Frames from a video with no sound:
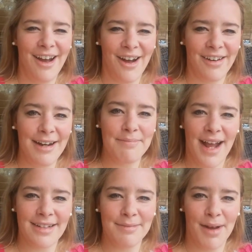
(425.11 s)
All right,
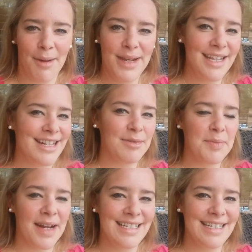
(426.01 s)
Max and Mommy, and this
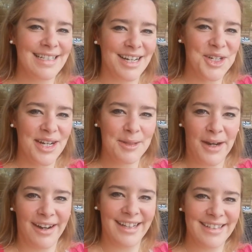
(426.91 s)
was my C-section
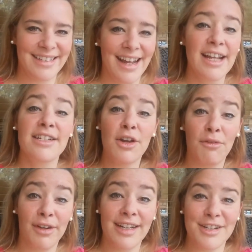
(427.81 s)
experience.
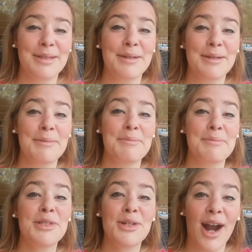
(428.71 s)
Don't forget to
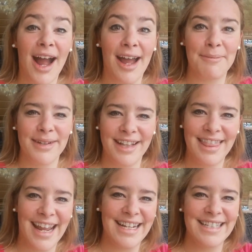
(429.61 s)
subscribe.
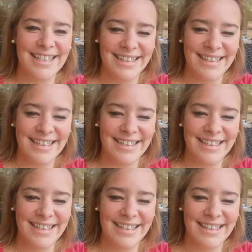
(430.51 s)
Thanks.